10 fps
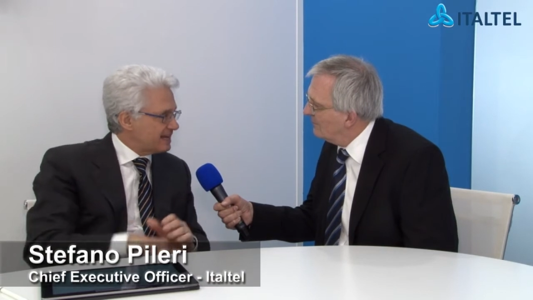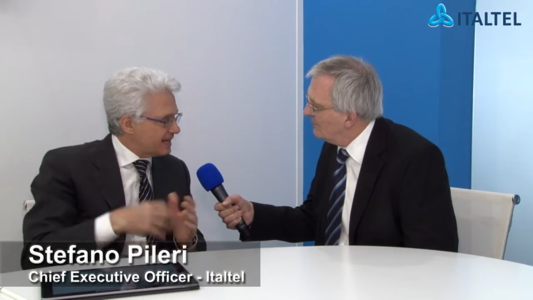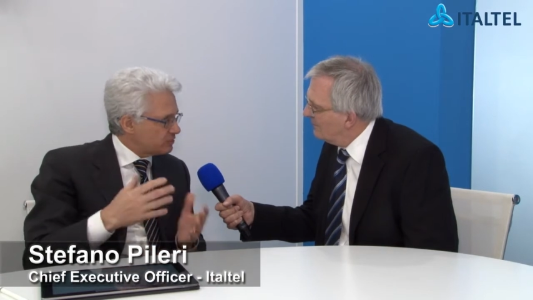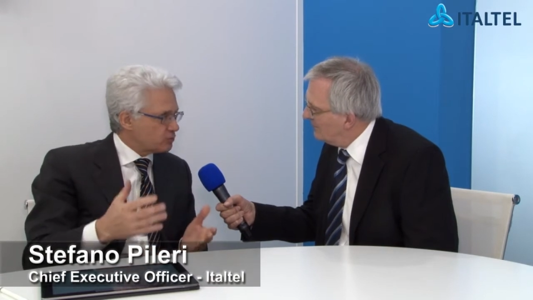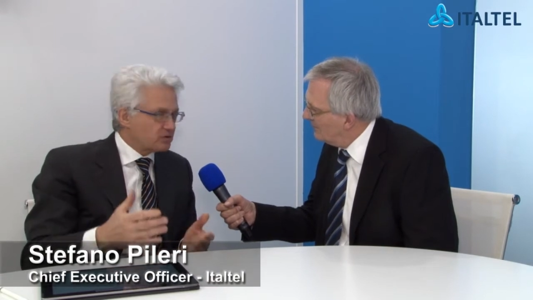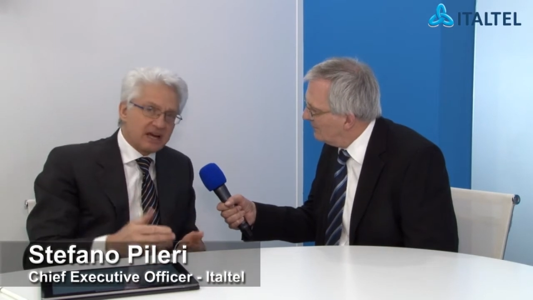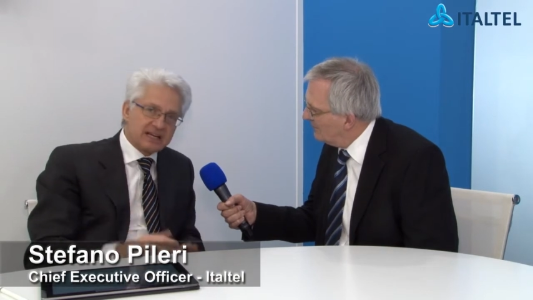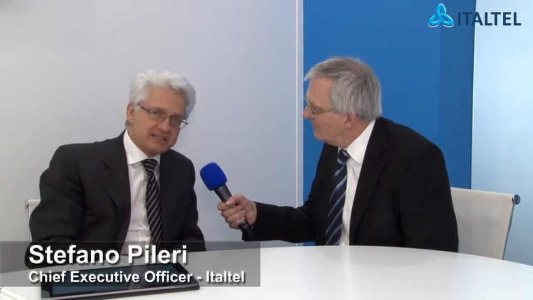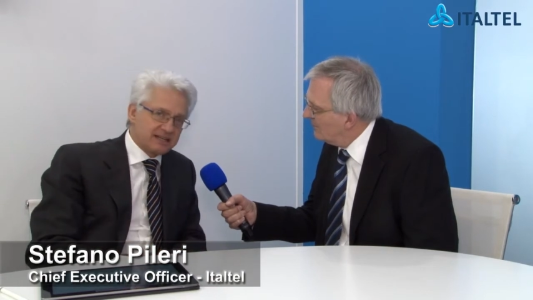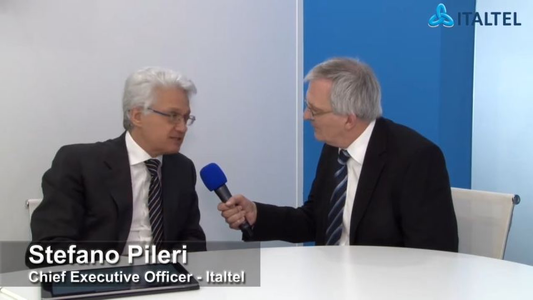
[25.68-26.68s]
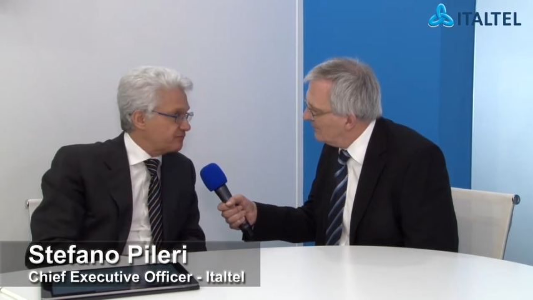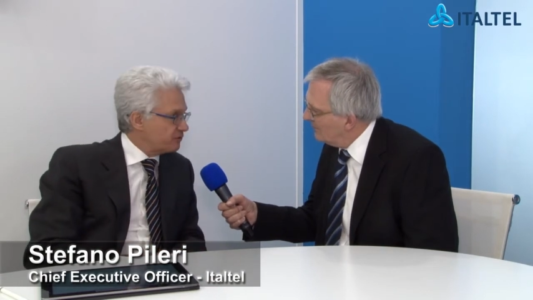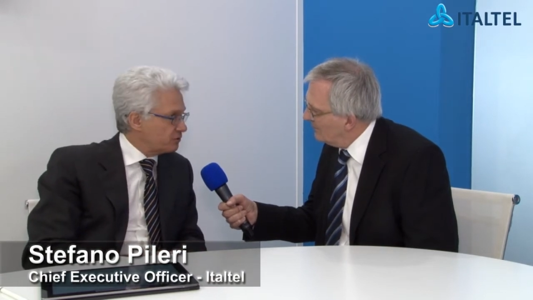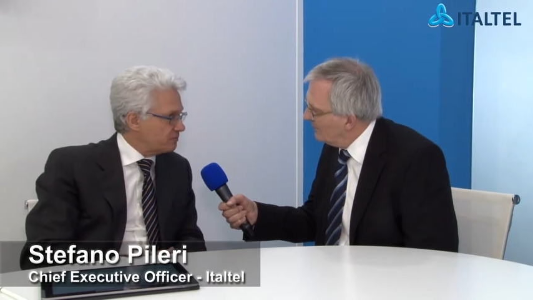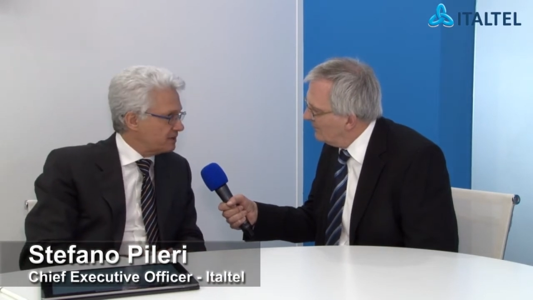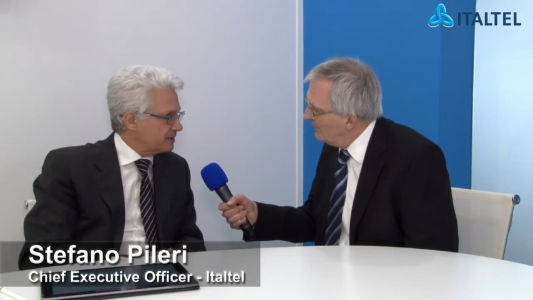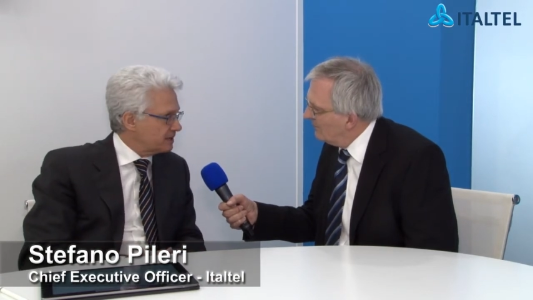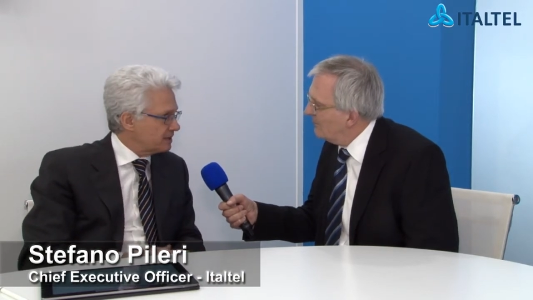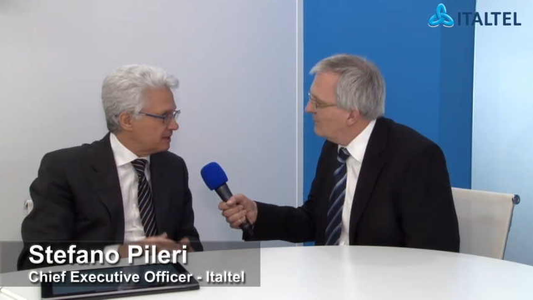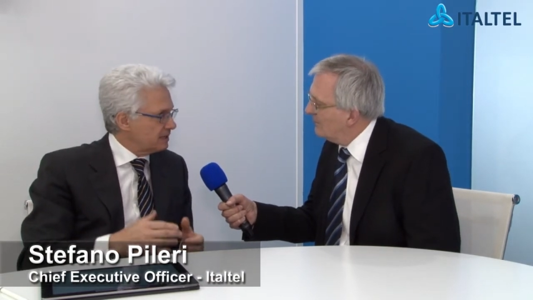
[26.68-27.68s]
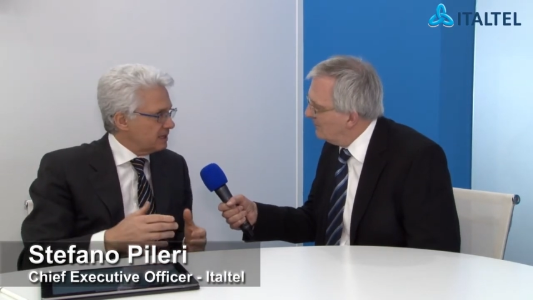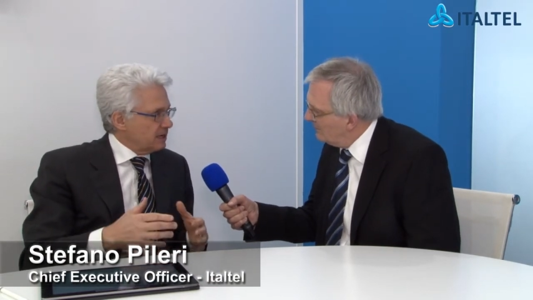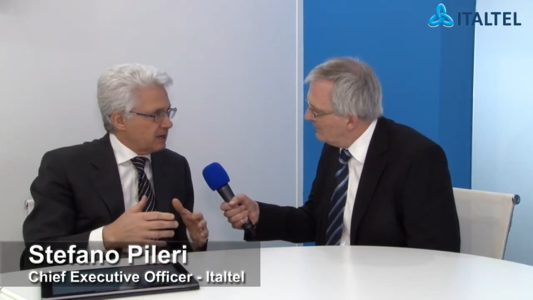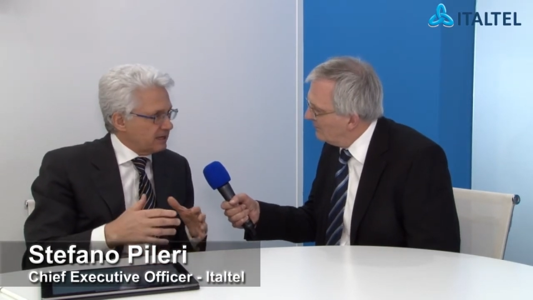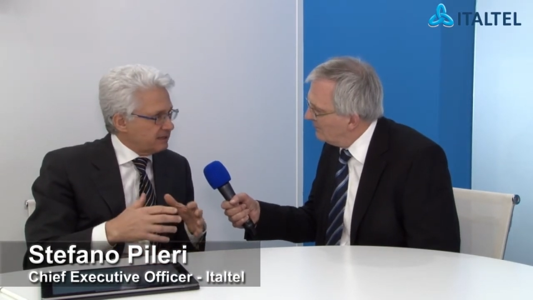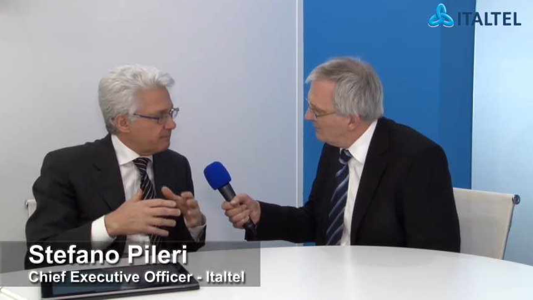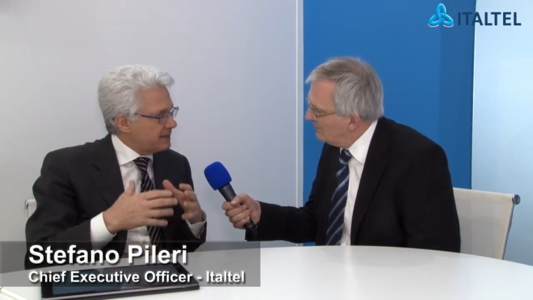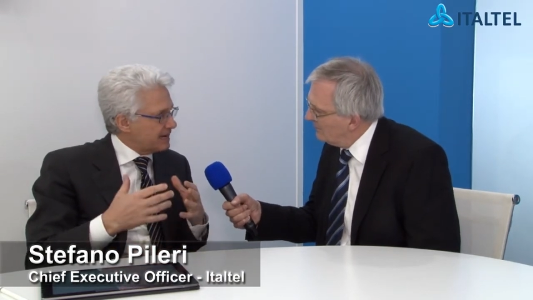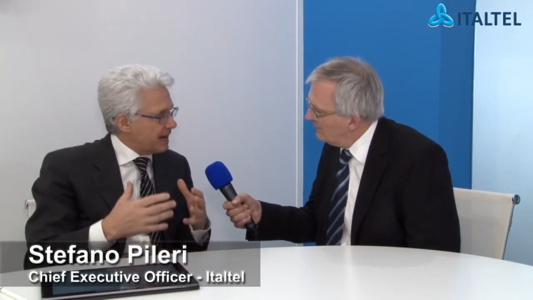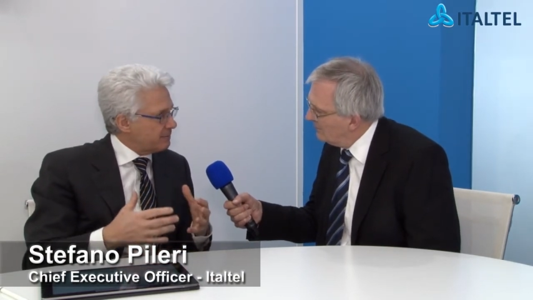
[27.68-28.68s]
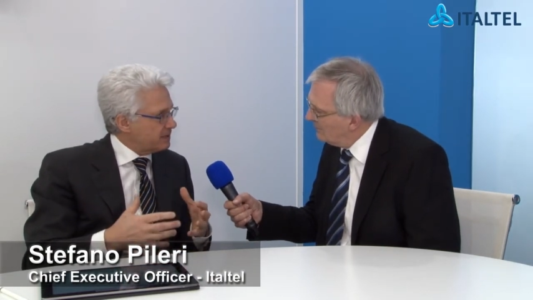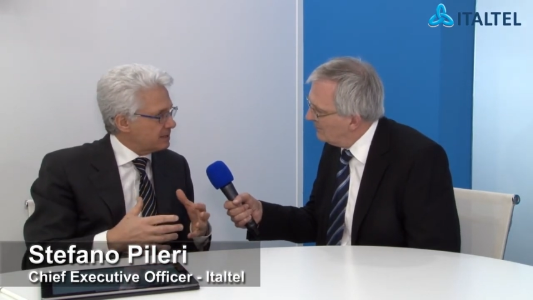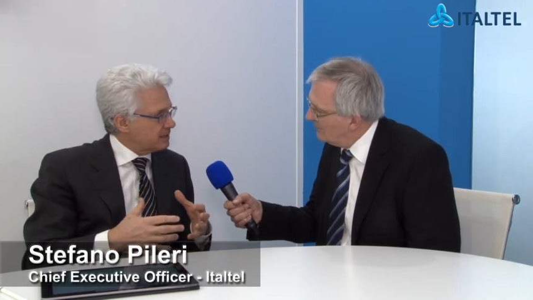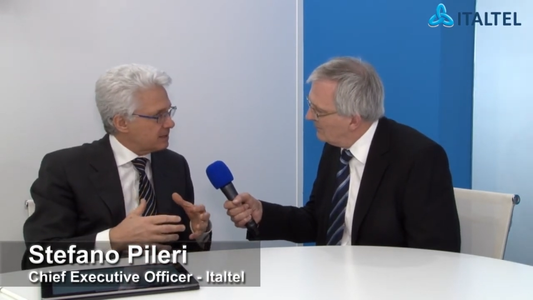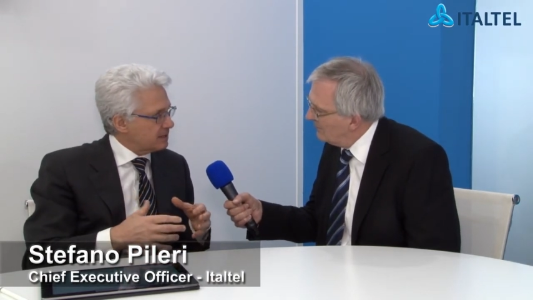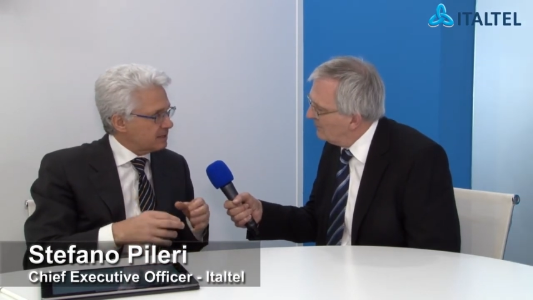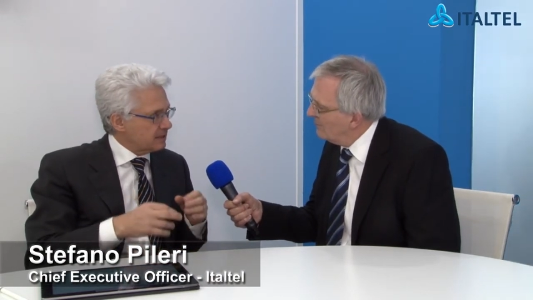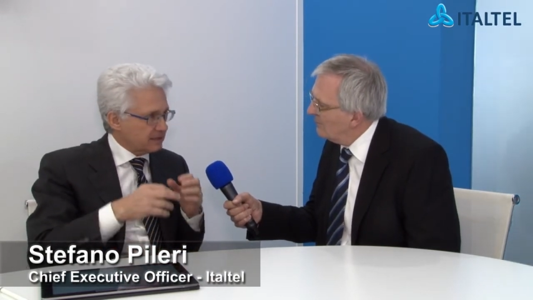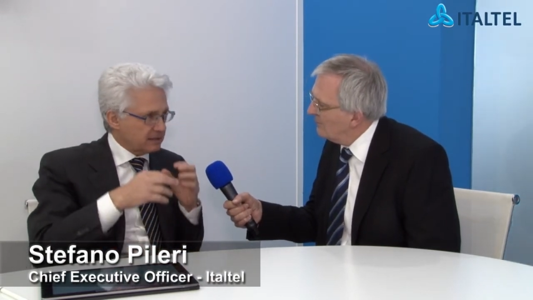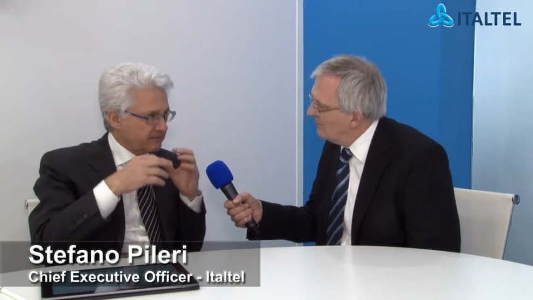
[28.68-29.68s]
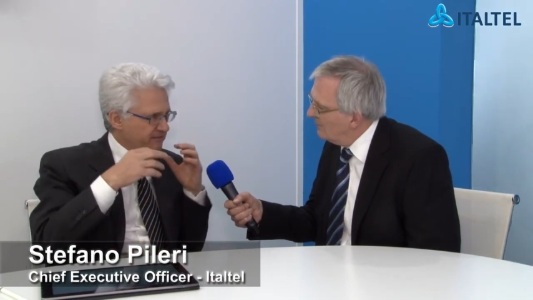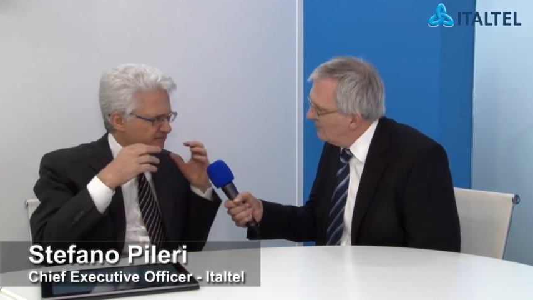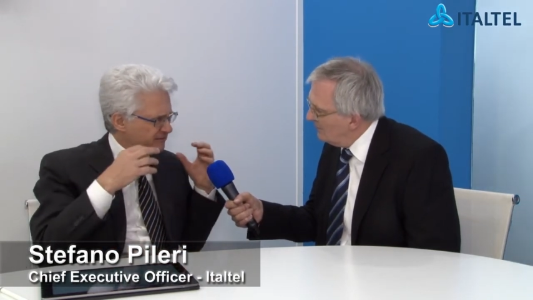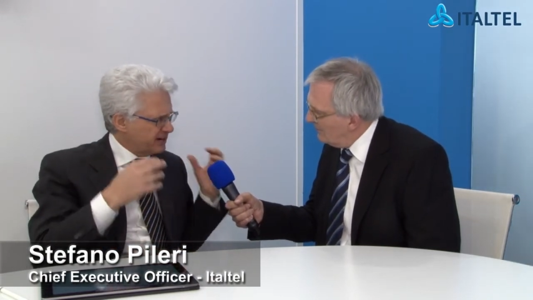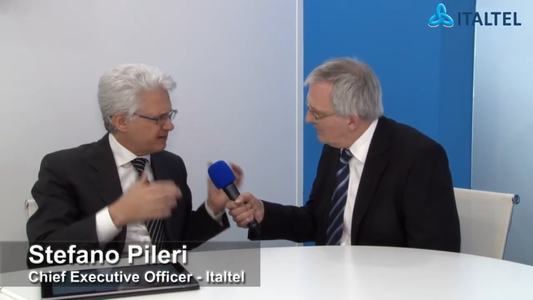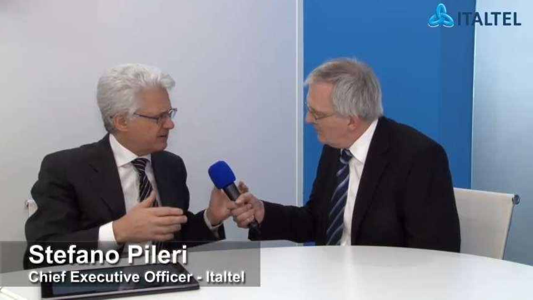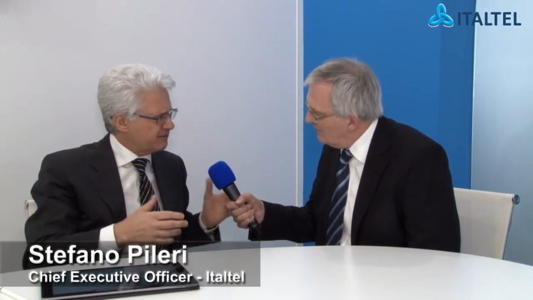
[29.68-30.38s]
Speaker 1: network are transforming, uh, becoming uh, very,